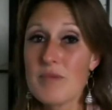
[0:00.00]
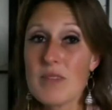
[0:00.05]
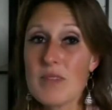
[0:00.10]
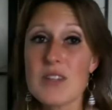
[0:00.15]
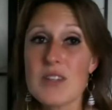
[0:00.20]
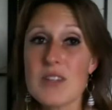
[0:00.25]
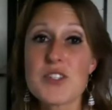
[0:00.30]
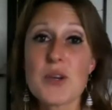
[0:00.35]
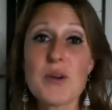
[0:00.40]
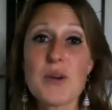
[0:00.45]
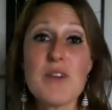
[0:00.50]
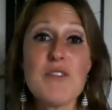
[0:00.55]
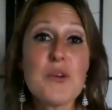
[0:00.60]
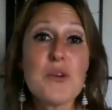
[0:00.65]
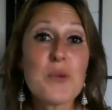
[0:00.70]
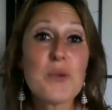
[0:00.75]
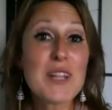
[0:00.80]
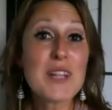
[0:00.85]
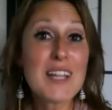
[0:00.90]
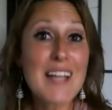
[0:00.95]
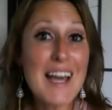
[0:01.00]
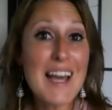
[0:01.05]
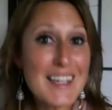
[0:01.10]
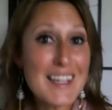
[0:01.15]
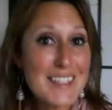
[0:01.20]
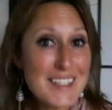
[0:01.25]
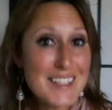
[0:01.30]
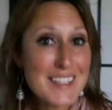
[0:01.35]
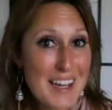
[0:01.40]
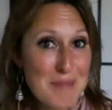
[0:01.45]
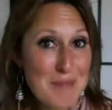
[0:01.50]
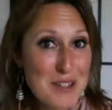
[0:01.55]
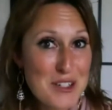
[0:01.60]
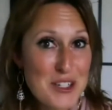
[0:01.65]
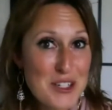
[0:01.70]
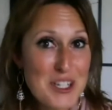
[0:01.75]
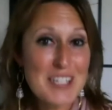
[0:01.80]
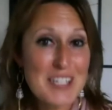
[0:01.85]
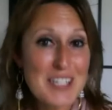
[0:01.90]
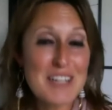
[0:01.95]
So if you would like a time
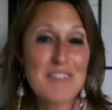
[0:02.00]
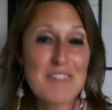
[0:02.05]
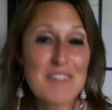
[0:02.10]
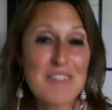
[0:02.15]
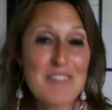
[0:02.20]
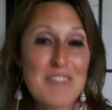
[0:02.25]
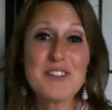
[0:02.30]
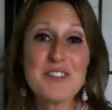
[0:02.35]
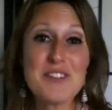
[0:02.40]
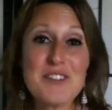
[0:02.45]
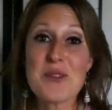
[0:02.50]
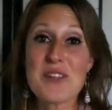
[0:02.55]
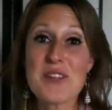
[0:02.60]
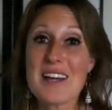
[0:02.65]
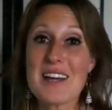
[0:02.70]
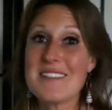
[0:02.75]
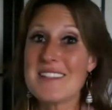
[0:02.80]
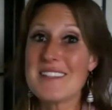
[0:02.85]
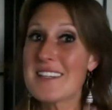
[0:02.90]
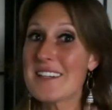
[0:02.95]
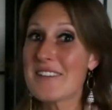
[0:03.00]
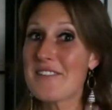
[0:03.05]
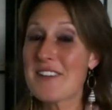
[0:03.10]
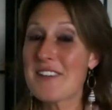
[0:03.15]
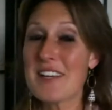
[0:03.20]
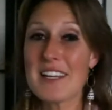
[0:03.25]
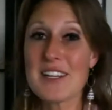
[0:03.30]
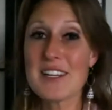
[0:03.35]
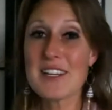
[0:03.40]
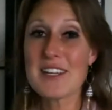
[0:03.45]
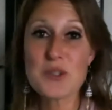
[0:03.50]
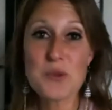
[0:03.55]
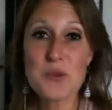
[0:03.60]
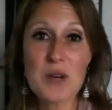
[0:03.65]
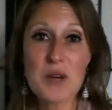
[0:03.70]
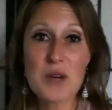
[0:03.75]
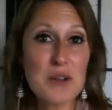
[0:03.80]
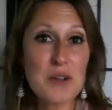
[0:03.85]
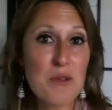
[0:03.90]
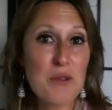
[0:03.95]
machine, if you know, the idea of hitting
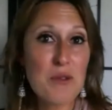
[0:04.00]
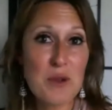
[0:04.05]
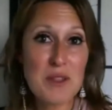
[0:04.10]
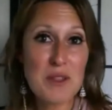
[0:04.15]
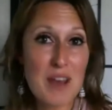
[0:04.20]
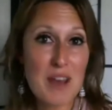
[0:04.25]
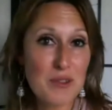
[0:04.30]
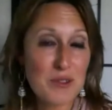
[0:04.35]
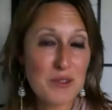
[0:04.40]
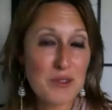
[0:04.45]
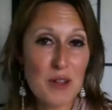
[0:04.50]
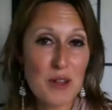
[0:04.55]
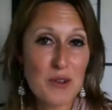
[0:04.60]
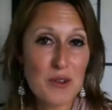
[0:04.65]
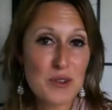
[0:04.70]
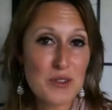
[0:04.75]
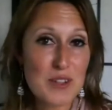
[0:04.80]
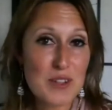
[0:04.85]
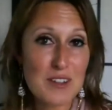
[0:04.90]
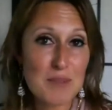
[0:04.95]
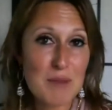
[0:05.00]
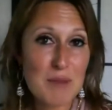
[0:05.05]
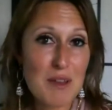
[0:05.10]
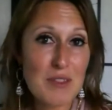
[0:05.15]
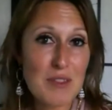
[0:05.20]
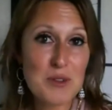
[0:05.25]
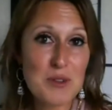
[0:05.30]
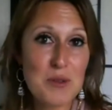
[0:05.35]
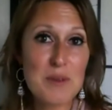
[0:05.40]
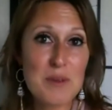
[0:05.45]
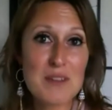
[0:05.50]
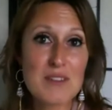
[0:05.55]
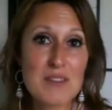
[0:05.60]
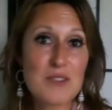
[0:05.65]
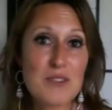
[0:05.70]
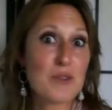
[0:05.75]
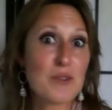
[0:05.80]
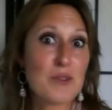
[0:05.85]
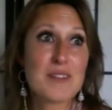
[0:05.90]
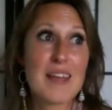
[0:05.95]
twenty or thirty thousand dollars next month in your business
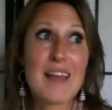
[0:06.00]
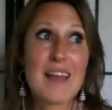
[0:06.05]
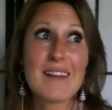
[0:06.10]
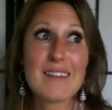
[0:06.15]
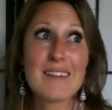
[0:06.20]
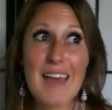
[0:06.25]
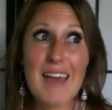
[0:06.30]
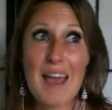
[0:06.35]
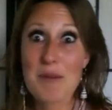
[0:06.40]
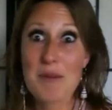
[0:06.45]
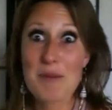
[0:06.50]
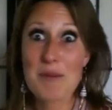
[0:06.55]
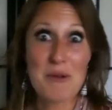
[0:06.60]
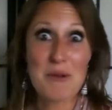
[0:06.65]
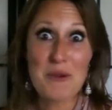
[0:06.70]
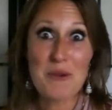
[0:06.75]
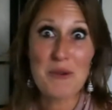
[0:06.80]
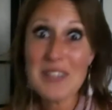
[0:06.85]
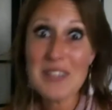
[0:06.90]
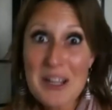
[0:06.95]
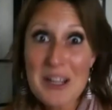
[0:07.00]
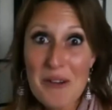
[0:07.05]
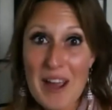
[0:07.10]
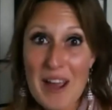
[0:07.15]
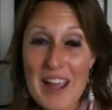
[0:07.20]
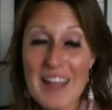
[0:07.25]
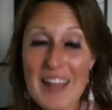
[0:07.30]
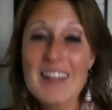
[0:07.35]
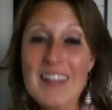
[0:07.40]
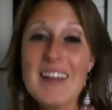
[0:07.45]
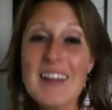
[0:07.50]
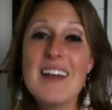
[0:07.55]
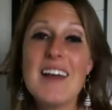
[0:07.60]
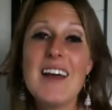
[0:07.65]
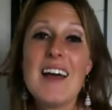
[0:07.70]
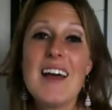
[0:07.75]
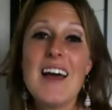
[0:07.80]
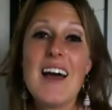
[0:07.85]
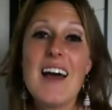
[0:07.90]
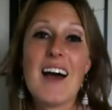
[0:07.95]
or ten k would be really great,
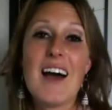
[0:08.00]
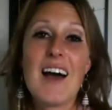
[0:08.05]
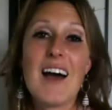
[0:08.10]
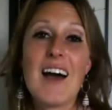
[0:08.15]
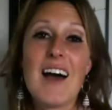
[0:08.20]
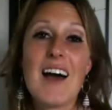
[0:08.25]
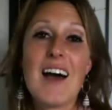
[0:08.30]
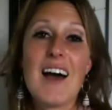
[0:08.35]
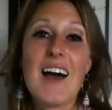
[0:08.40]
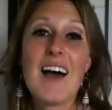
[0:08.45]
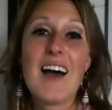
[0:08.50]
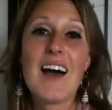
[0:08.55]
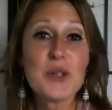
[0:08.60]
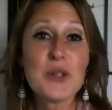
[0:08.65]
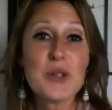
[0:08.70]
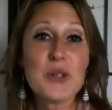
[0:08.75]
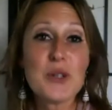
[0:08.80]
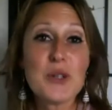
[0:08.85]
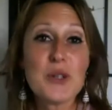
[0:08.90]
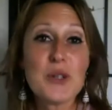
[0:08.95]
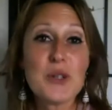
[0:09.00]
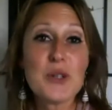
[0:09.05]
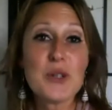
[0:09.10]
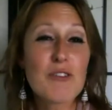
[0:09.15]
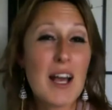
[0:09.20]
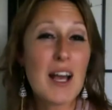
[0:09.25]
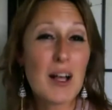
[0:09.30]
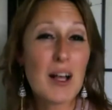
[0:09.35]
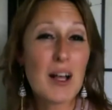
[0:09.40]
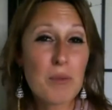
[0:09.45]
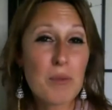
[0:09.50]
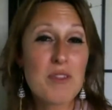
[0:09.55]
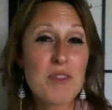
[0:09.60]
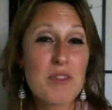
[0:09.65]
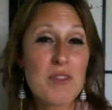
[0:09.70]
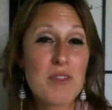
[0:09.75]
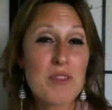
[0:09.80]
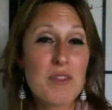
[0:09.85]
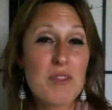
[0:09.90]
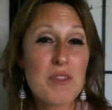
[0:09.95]
uh, and you're looking for help
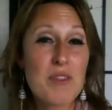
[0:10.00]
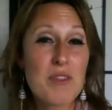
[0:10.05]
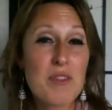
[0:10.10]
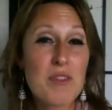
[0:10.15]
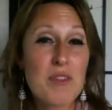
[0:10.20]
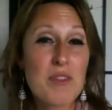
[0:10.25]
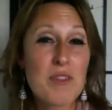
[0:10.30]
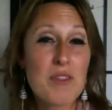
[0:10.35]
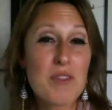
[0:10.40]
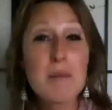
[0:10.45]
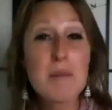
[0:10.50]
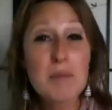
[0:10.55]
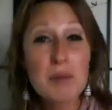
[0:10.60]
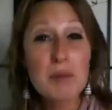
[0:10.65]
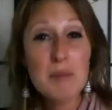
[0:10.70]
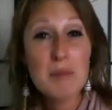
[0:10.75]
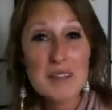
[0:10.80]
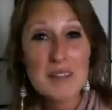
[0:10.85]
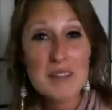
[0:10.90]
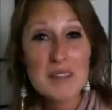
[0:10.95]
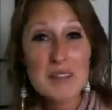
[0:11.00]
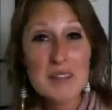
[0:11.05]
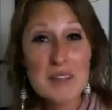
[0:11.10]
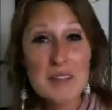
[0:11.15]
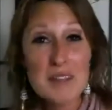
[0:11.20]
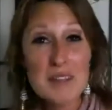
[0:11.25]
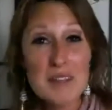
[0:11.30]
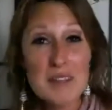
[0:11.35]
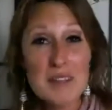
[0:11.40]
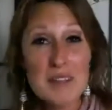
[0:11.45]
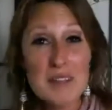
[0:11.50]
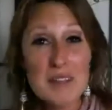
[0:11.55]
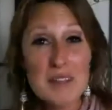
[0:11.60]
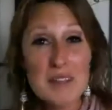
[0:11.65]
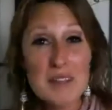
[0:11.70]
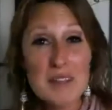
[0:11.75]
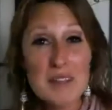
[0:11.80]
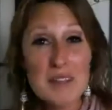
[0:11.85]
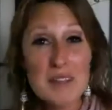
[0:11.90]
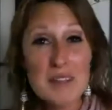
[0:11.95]
with you know implementing the sales
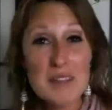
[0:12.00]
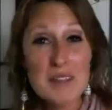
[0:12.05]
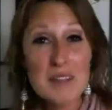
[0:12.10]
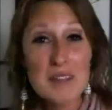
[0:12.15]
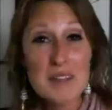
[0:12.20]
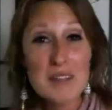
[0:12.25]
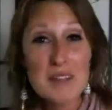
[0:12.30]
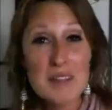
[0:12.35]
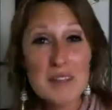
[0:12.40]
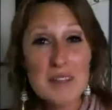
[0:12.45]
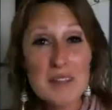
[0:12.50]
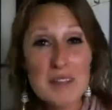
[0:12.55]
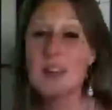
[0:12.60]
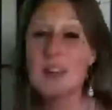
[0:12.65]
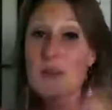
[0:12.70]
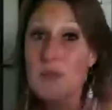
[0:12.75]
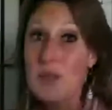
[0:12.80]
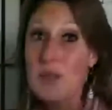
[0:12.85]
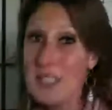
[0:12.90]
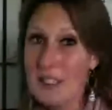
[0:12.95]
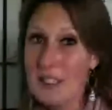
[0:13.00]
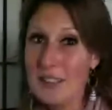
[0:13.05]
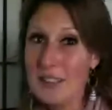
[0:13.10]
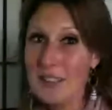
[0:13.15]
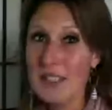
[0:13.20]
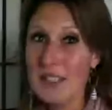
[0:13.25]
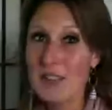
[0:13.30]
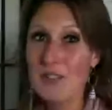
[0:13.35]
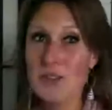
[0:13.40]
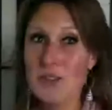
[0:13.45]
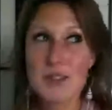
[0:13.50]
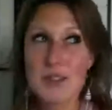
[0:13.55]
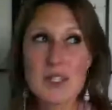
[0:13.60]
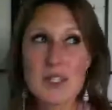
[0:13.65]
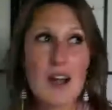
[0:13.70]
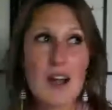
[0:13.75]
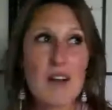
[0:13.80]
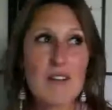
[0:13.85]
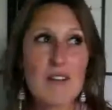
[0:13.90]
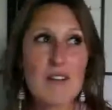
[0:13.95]
attraction system with getting really clear if you're
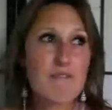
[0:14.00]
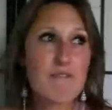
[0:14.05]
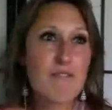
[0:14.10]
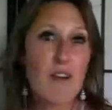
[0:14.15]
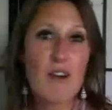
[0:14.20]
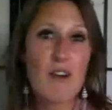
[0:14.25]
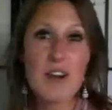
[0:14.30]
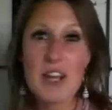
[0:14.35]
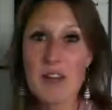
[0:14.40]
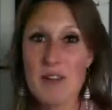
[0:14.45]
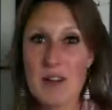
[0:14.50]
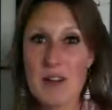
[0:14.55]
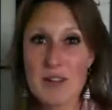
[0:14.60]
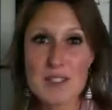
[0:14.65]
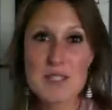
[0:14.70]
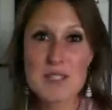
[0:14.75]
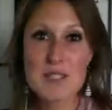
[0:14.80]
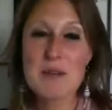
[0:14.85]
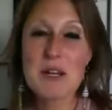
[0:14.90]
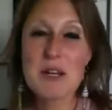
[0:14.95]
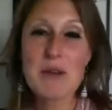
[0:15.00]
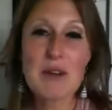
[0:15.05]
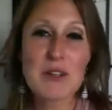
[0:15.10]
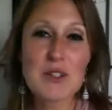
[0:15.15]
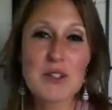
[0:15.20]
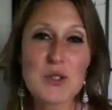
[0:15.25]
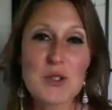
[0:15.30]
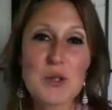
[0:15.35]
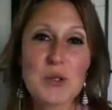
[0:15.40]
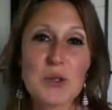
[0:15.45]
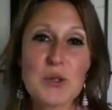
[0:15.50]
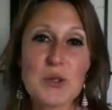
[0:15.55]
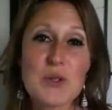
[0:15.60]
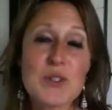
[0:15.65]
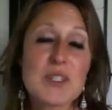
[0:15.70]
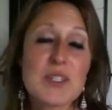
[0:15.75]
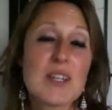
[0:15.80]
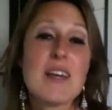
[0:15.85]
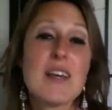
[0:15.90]
tired of farting around and spinning around in circles